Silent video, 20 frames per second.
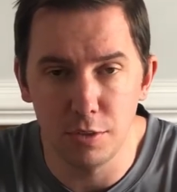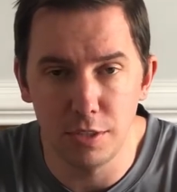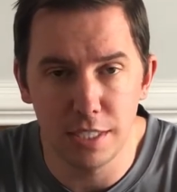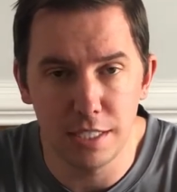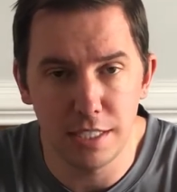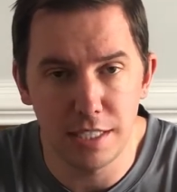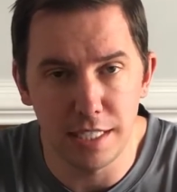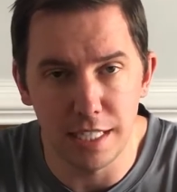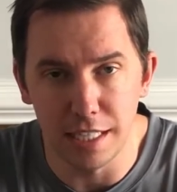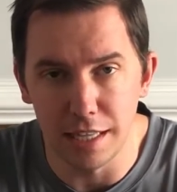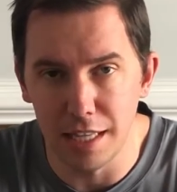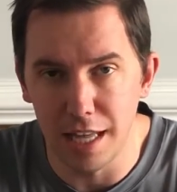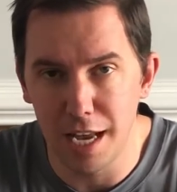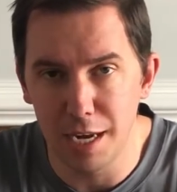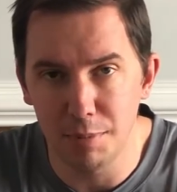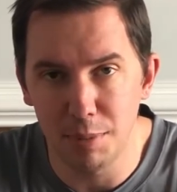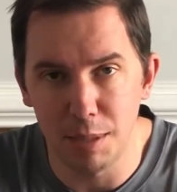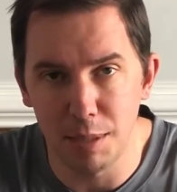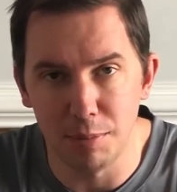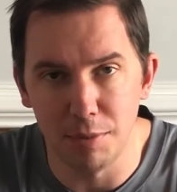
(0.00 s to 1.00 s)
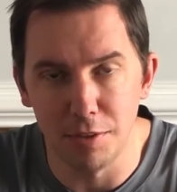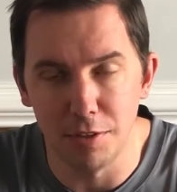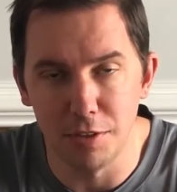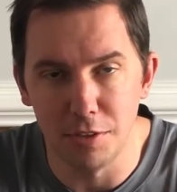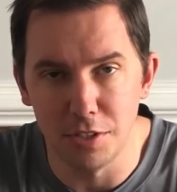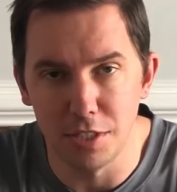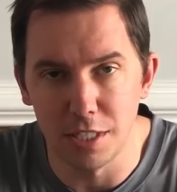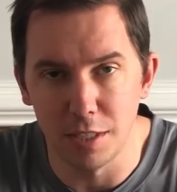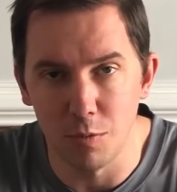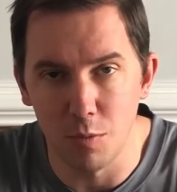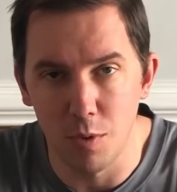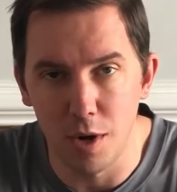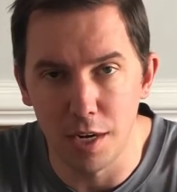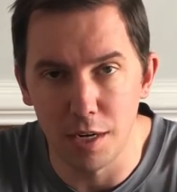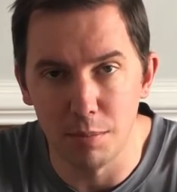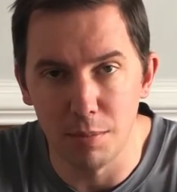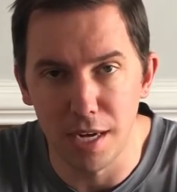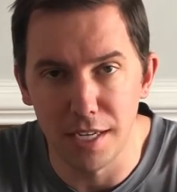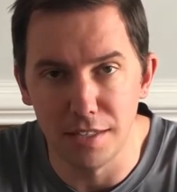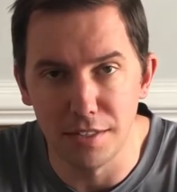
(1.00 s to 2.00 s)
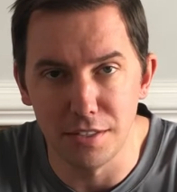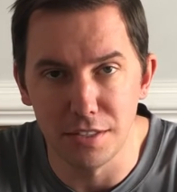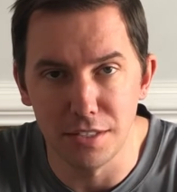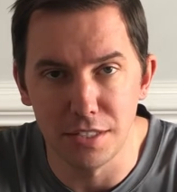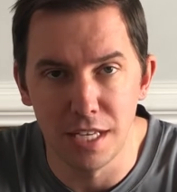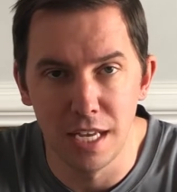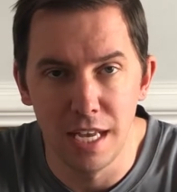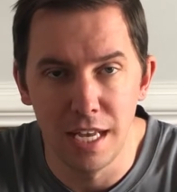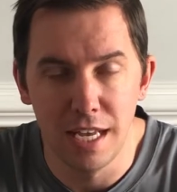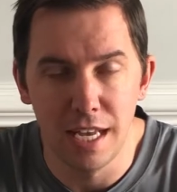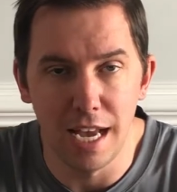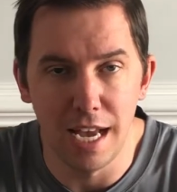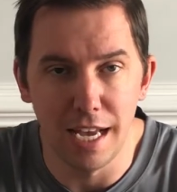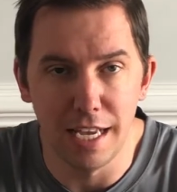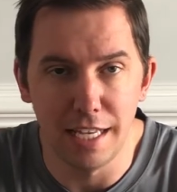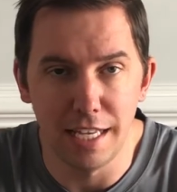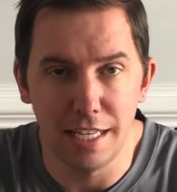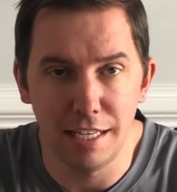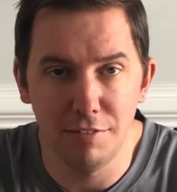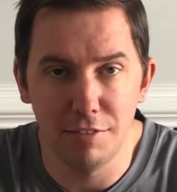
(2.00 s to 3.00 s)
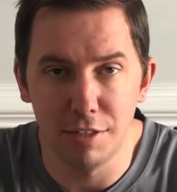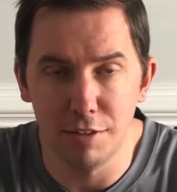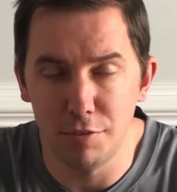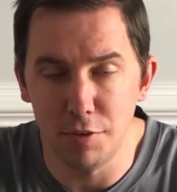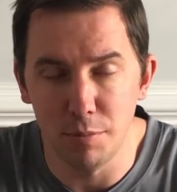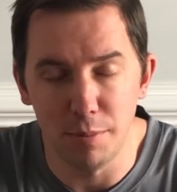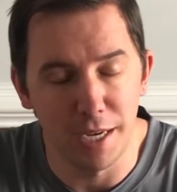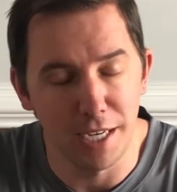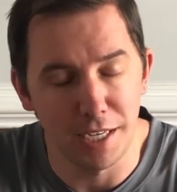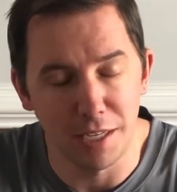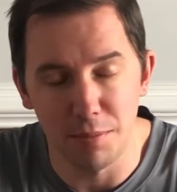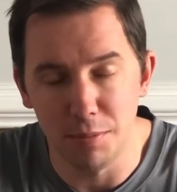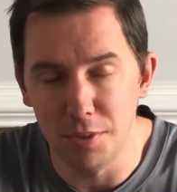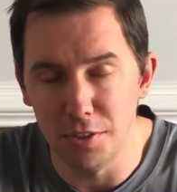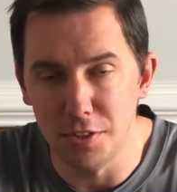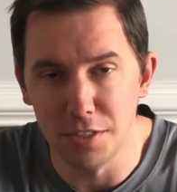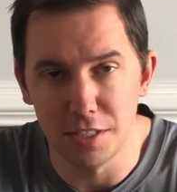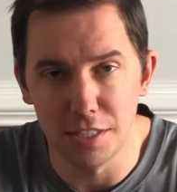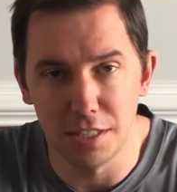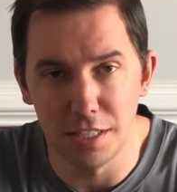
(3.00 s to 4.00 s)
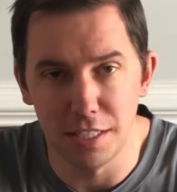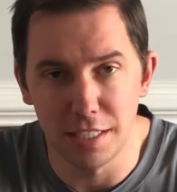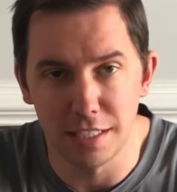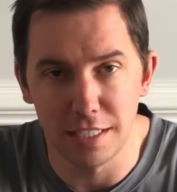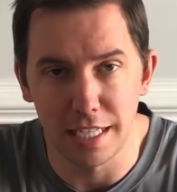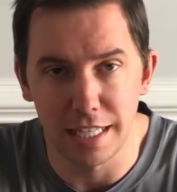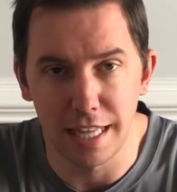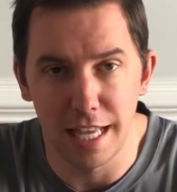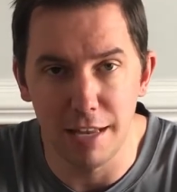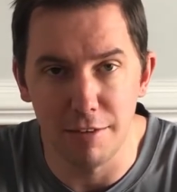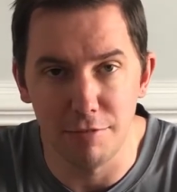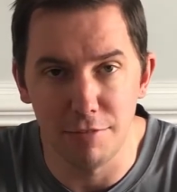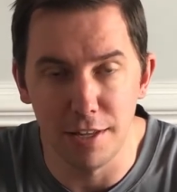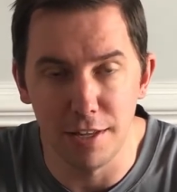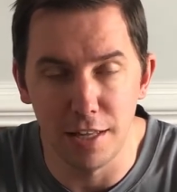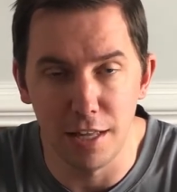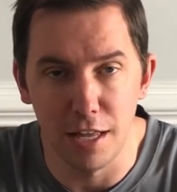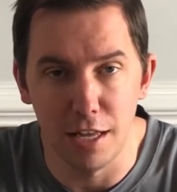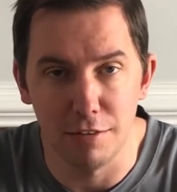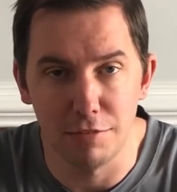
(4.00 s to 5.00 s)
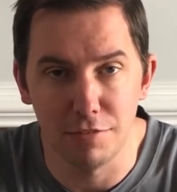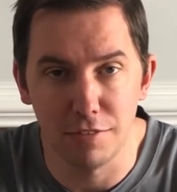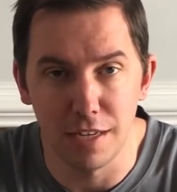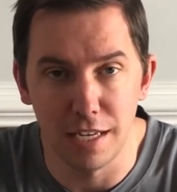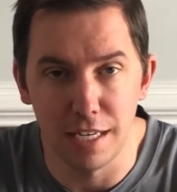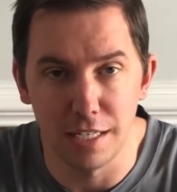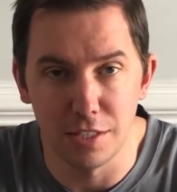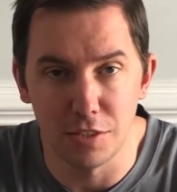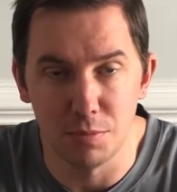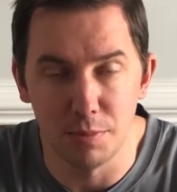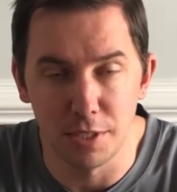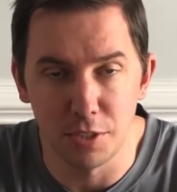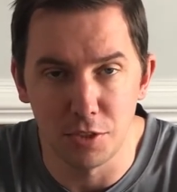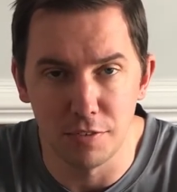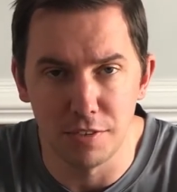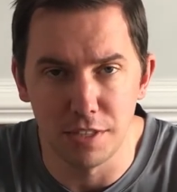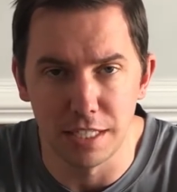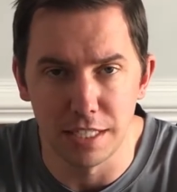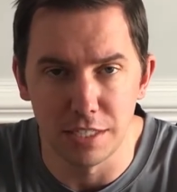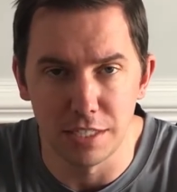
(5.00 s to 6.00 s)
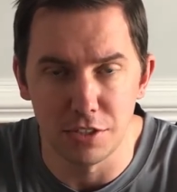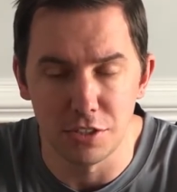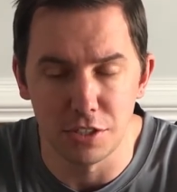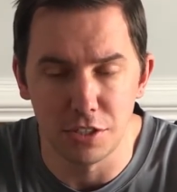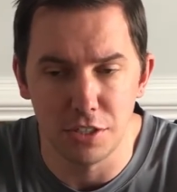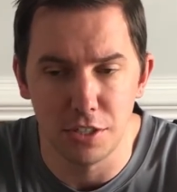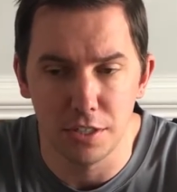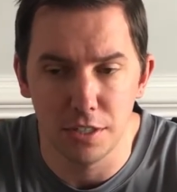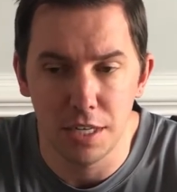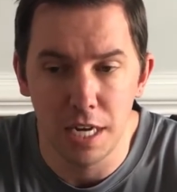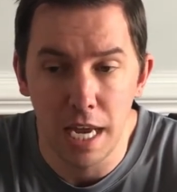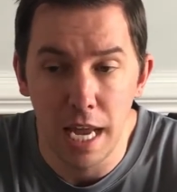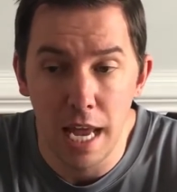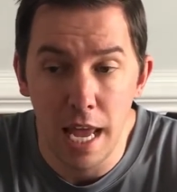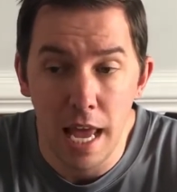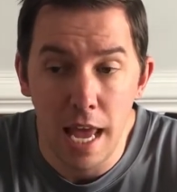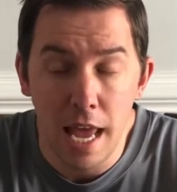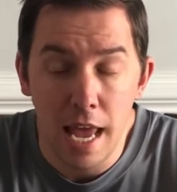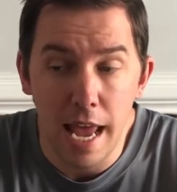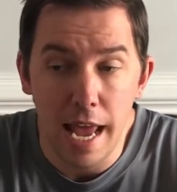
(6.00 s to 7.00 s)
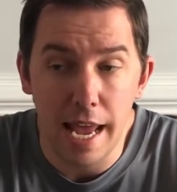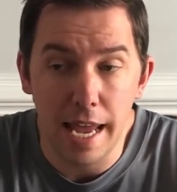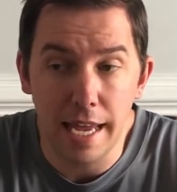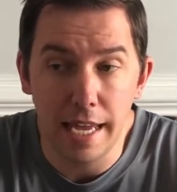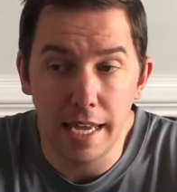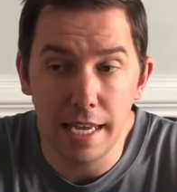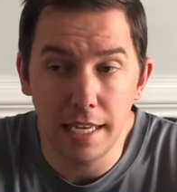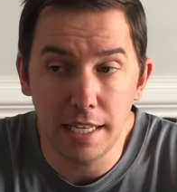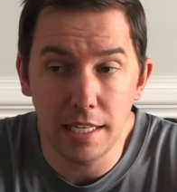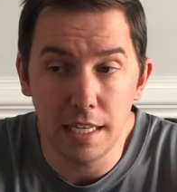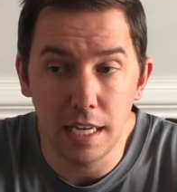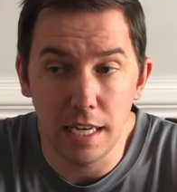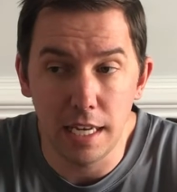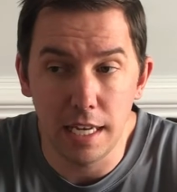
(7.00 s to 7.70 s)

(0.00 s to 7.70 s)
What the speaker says: Did see a lot of people losing water bottles, even a few bike computers and things like that fell off, so make sure everything is secure. And